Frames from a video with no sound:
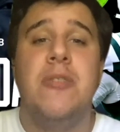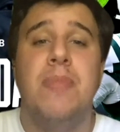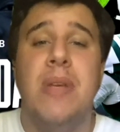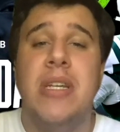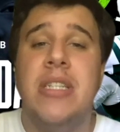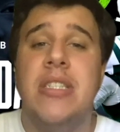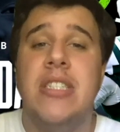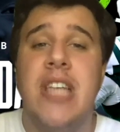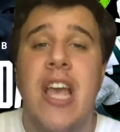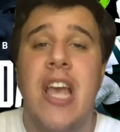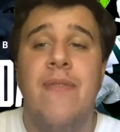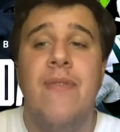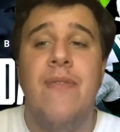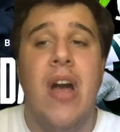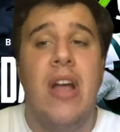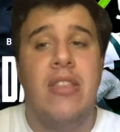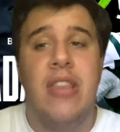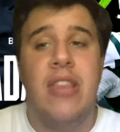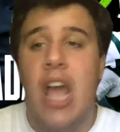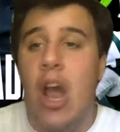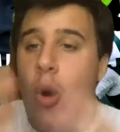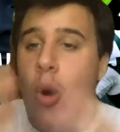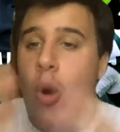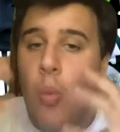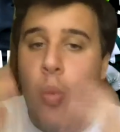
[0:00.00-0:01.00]
safe out
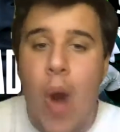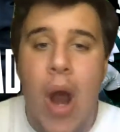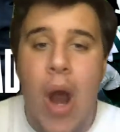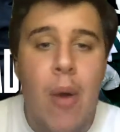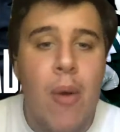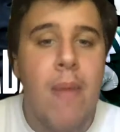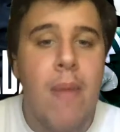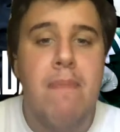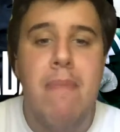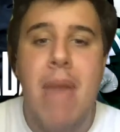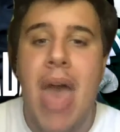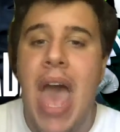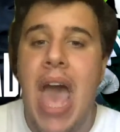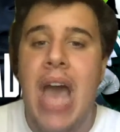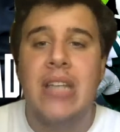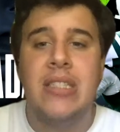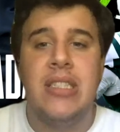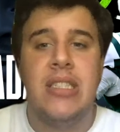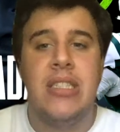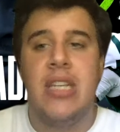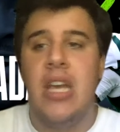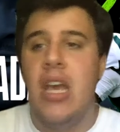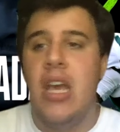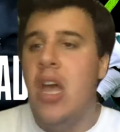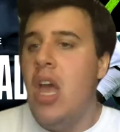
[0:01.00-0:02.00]
there. Wear a mask.
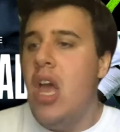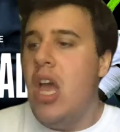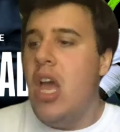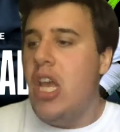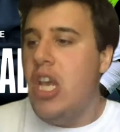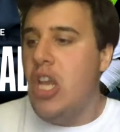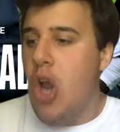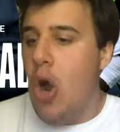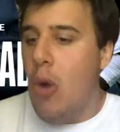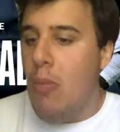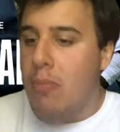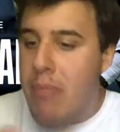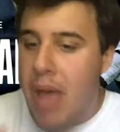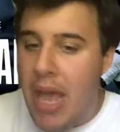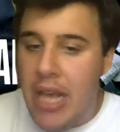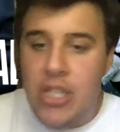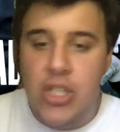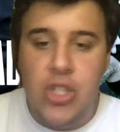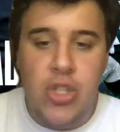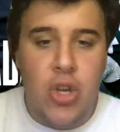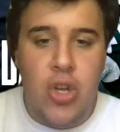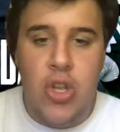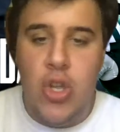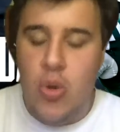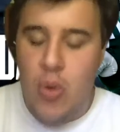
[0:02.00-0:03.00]
Make
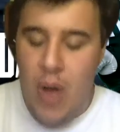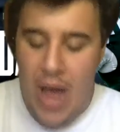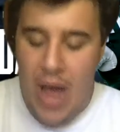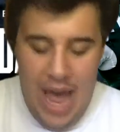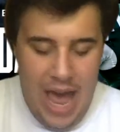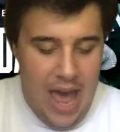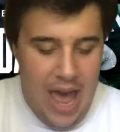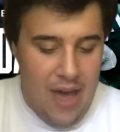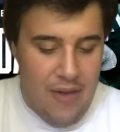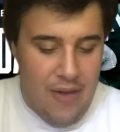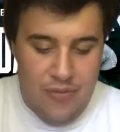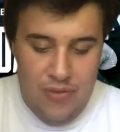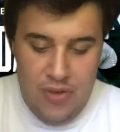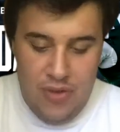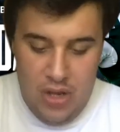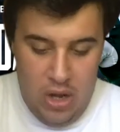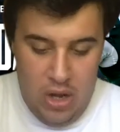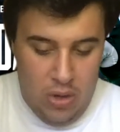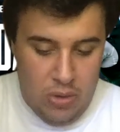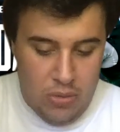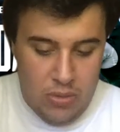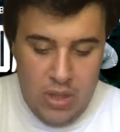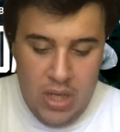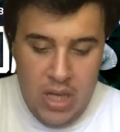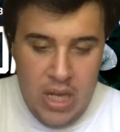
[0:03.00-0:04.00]
sure you have,
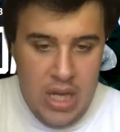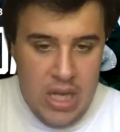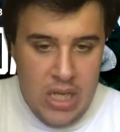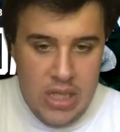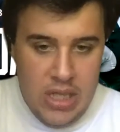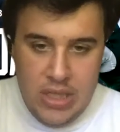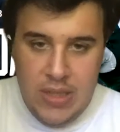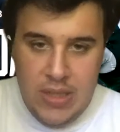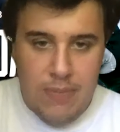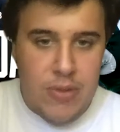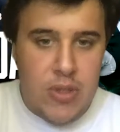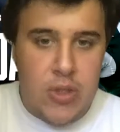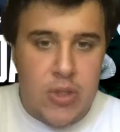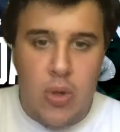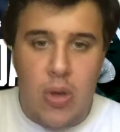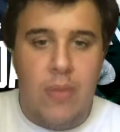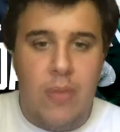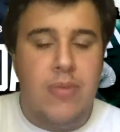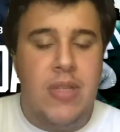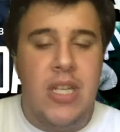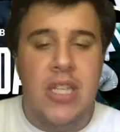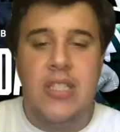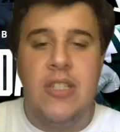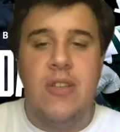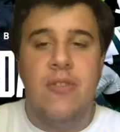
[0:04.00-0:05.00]
some sort of
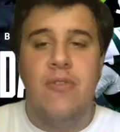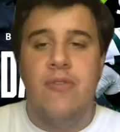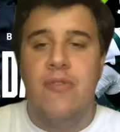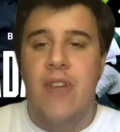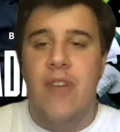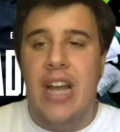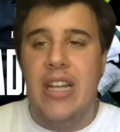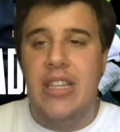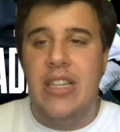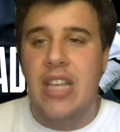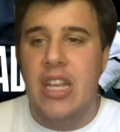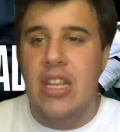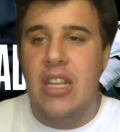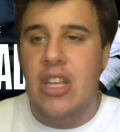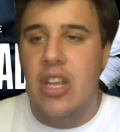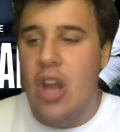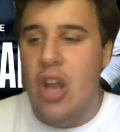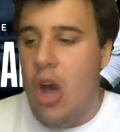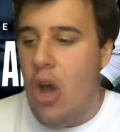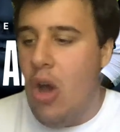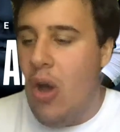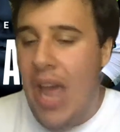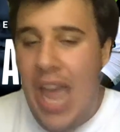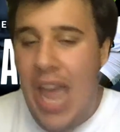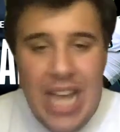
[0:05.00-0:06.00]
disinfectant,
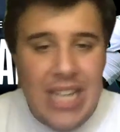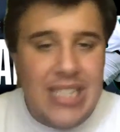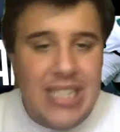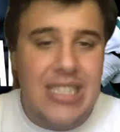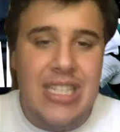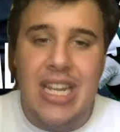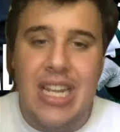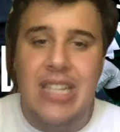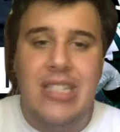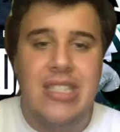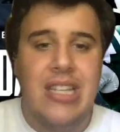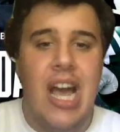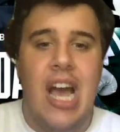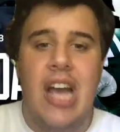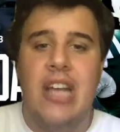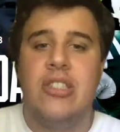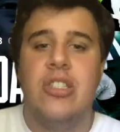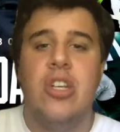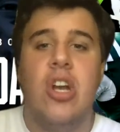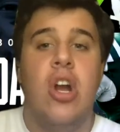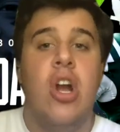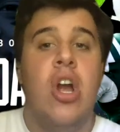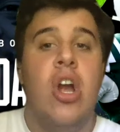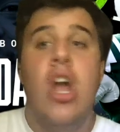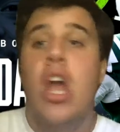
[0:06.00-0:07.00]
hand
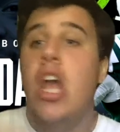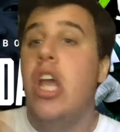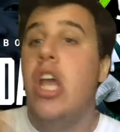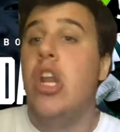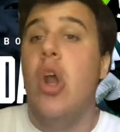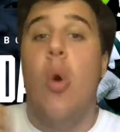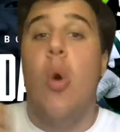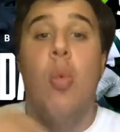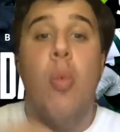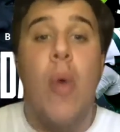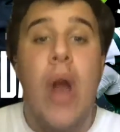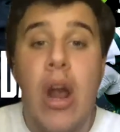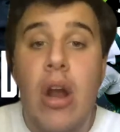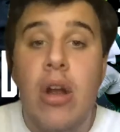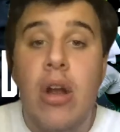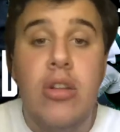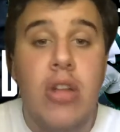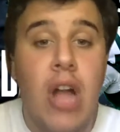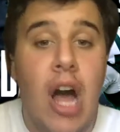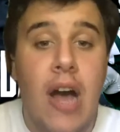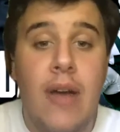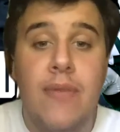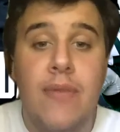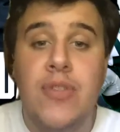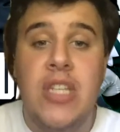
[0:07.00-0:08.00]
sanitizer, wear
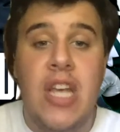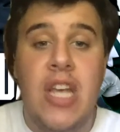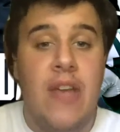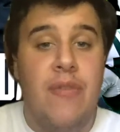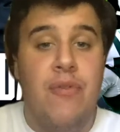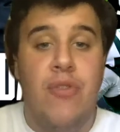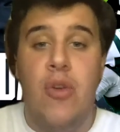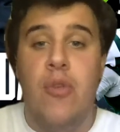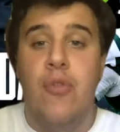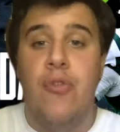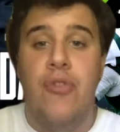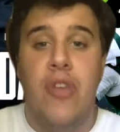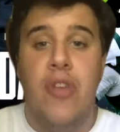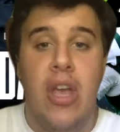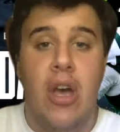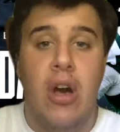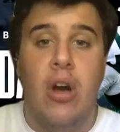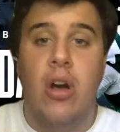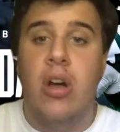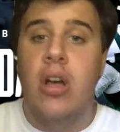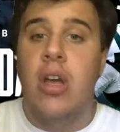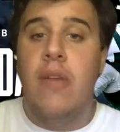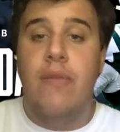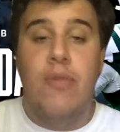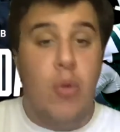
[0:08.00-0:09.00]
gloves if you
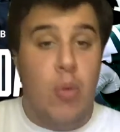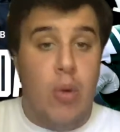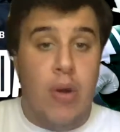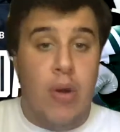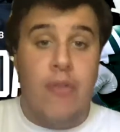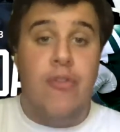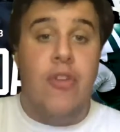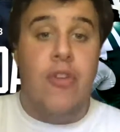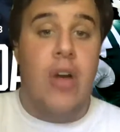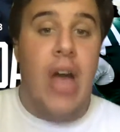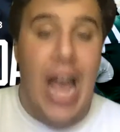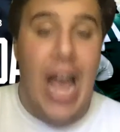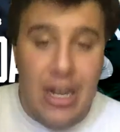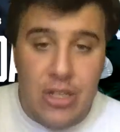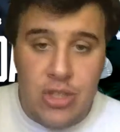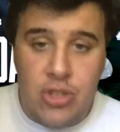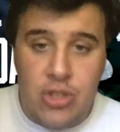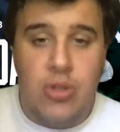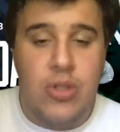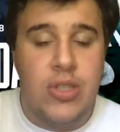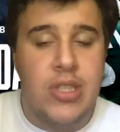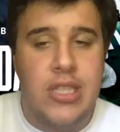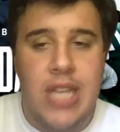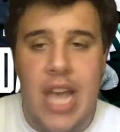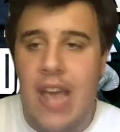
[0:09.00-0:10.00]
want to feel extra
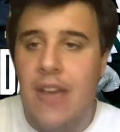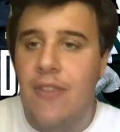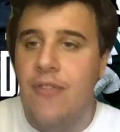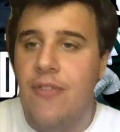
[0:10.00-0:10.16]
safe.